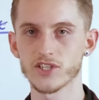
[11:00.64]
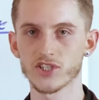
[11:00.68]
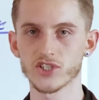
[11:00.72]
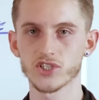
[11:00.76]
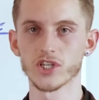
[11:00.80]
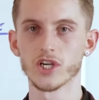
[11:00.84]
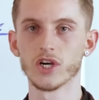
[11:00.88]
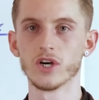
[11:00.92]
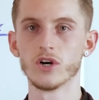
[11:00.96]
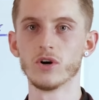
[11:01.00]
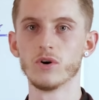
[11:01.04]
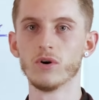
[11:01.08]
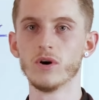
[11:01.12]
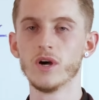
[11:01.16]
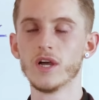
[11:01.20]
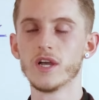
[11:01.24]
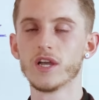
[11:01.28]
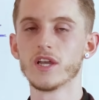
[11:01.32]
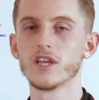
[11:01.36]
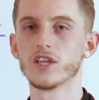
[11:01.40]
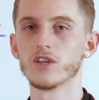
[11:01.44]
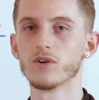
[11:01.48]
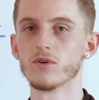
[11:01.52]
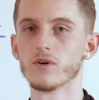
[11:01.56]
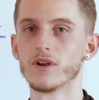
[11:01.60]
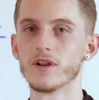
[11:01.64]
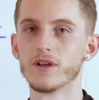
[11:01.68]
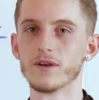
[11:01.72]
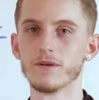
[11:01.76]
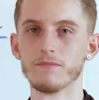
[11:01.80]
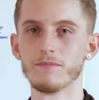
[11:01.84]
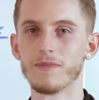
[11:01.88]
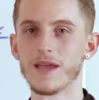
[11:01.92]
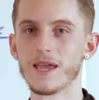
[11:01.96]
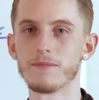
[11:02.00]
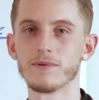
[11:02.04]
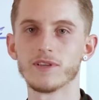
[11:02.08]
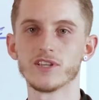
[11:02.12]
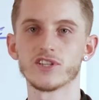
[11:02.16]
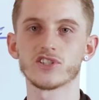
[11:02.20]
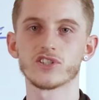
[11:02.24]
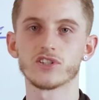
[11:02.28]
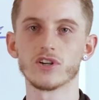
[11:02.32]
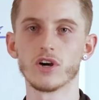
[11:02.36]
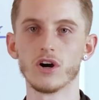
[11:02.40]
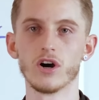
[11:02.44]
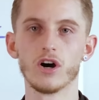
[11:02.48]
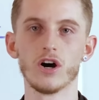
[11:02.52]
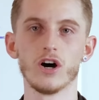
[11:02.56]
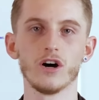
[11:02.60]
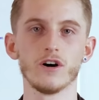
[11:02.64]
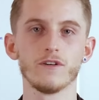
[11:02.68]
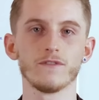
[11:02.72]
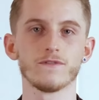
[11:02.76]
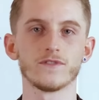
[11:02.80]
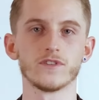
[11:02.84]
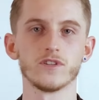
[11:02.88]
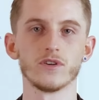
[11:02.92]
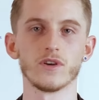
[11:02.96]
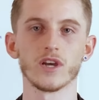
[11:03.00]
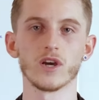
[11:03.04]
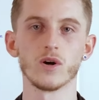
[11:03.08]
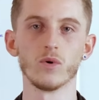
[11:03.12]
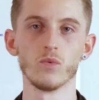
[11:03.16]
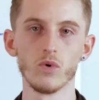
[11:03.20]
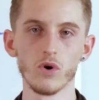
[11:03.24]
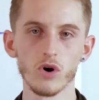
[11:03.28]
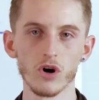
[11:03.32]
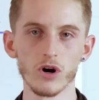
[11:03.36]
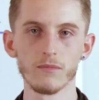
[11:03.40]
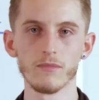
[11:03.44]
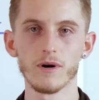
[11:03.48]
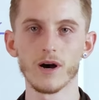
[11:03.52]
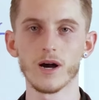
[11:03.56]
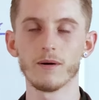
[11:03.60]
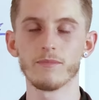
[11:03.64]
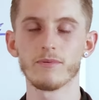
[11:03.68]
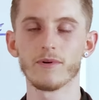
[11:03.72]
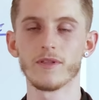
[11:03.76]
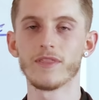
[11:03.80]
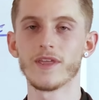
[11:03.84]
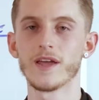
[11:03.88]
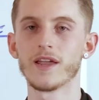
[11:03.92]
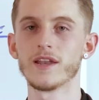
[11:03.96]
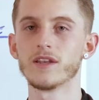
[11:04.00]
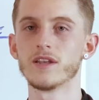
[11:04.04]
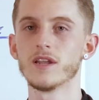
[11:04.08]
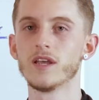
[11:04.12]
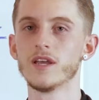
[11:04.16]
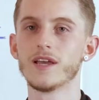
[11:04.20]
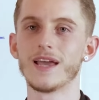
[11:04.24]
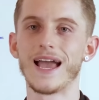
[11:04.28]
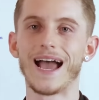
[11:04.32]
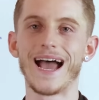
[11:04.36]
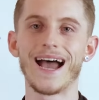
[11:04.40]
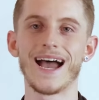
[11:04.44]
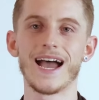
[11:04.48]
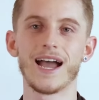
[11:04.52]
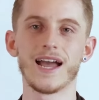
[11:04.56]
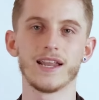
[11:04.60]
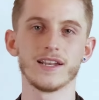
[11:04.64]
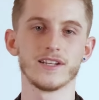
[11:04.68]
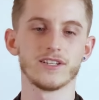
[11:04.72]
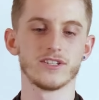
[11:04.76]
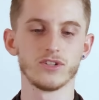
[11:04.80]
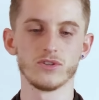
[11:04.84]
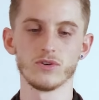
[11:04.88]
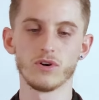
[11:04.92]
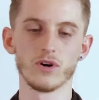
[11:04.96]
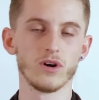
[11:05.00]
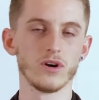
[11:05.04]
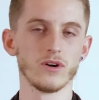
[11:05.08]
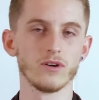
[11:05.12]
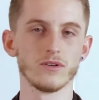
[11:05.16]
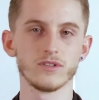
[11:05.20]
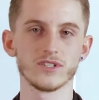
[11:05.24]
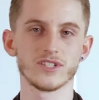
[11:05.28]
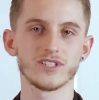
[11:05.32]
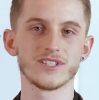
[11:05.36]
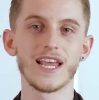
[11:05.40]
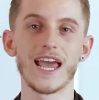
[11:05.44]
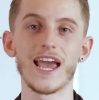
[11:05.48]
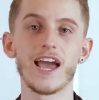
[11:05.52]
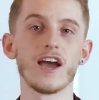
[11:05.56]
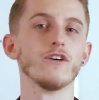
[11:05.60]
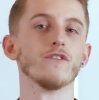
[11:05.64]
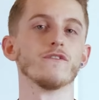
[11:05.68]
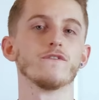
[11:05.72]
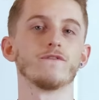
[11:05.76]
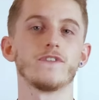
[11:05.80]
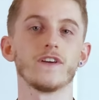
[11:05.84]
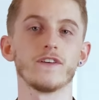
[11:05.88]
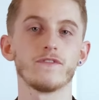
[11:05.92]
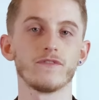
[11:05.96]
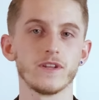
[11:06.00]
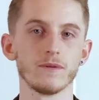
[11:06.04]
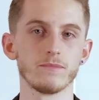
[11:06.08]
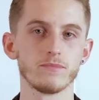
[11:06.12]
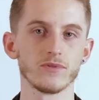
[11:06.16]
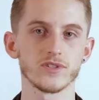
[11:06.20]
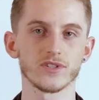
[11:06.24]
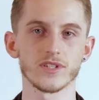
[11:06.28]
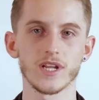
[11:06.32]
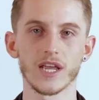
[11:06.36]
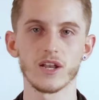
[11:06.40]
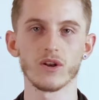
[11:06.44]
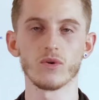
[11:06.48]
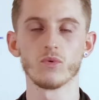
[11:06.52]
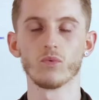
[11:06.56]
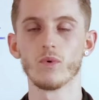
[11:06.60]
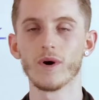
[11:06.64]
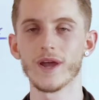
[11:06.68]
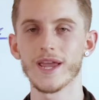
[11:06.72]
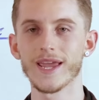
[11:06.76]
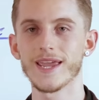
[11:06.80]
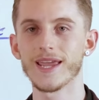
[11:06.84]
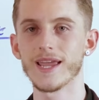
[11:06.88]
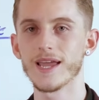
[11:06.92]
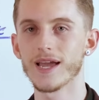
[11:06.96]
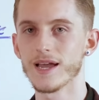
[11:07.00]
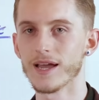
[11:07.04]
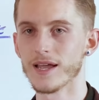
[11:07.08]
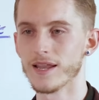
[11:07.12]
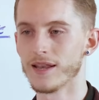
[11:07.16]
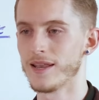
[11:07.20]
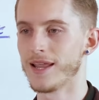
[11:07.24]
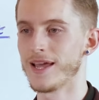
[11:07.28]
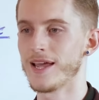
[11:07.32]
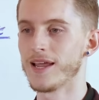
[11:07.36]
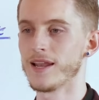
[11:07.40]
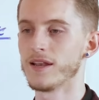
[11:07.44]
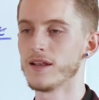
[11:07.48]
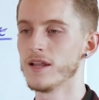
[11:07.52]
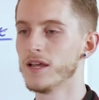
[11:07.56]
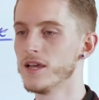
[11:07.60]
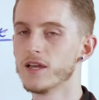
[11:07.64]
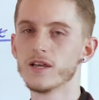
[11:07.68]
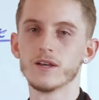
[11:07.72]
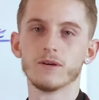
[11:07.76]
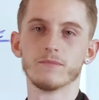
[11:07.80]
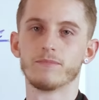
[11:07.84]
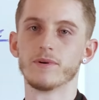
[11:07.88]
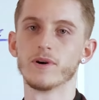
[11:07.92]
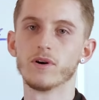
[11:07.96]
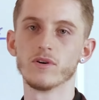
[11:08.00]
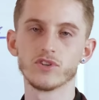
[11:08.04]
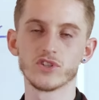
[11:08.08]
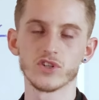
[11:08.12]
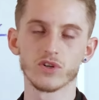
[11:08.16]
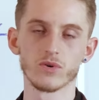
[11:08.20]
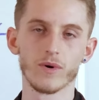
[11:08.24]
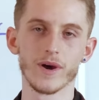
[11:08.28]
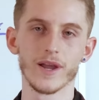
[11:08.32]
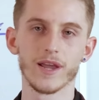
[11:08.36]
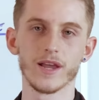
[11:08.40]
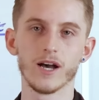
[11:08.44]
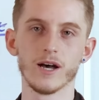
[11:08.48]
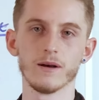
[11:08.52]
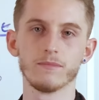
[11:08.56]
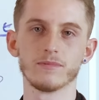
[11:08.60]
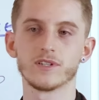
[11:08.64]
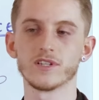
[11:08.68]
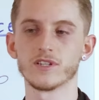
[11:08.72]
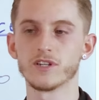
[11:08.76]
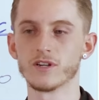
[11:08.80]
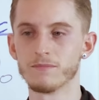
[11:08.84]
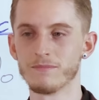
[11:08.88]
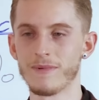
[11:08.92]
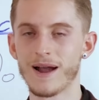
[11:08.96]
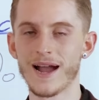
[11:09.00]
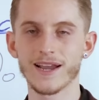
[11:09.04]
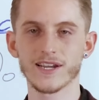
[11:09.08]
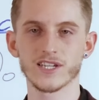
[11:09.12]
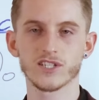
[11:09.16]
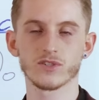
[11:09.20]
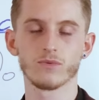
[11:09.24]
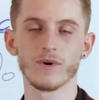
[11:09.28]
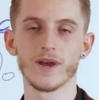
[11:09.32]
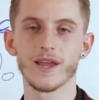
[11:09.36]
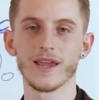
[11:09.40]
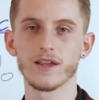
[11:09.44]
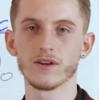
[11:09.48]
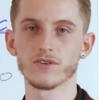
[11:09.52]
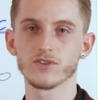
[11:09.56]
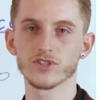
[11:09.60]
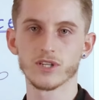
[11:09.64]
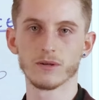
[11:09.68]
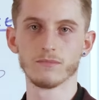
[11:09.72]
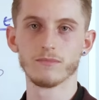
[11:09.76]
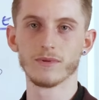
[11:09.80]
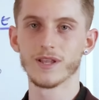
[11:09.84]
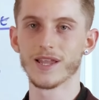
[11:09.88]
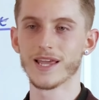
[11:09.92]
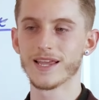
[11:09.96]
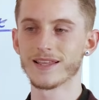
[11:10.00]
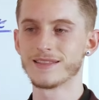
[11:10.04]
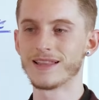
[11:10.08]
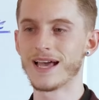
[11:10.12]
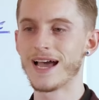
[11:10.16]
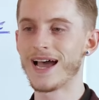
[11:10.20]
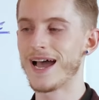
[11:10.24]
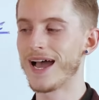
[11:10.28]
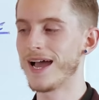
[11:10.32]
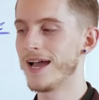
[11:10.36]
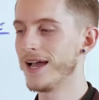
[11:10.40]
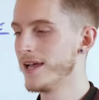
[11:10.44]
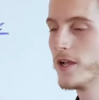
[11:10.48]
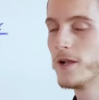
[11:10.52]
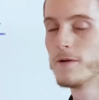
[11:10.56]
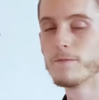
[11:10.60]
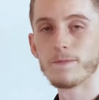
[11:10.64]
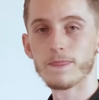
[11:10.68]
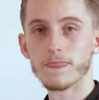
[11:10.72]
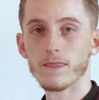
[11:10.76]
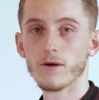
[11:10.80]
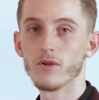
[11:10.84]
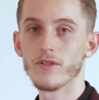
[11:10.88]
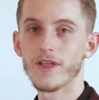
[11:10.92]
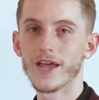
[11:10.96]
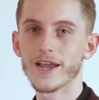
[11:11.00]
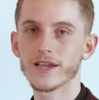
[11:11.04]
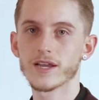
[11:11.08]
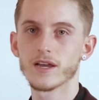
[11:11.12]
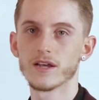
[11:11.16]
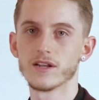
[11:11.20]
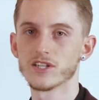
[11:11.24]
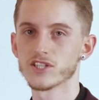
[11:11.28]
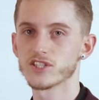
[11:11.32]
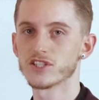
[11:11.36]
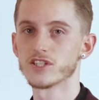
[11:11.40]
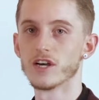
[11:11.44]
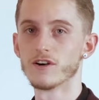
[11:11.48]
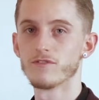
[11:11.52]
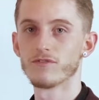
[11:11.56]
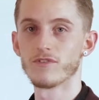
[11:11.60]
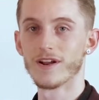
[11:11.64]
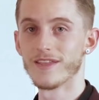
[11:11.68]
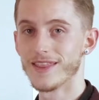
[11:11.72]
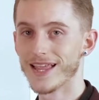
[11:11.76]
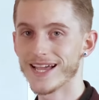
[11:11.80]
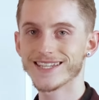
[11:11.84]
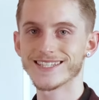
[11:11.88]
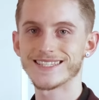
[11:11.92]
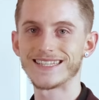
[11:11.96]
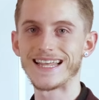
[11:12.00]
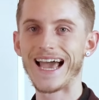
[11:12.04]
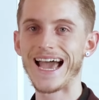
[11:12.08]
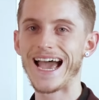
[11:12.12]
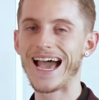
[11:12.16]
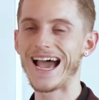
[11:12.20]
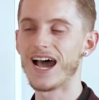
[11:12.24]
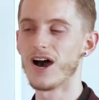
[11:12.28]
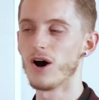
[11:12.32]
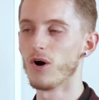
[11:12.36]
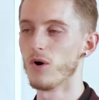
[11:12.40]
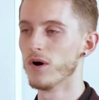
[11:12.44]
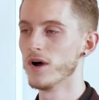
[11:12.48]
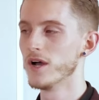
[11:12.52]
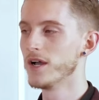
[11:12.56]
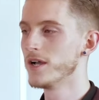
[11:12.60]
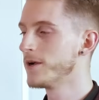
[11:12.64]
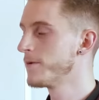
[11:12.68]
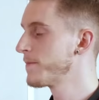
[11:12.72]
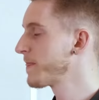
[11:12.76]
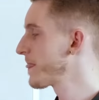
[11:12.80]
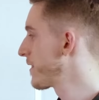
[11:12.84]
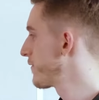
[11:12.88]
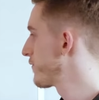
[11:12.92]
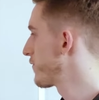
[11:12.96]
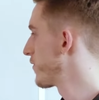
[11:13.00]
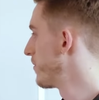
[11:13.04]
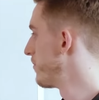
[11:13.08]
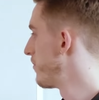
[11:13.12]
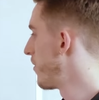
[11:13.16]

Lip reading: so. You want to maybe start off doing a warm-up and then do a set of 50% weight and then build your way up to your max weight or something like that. All that kind of stuff, right? That's the how. For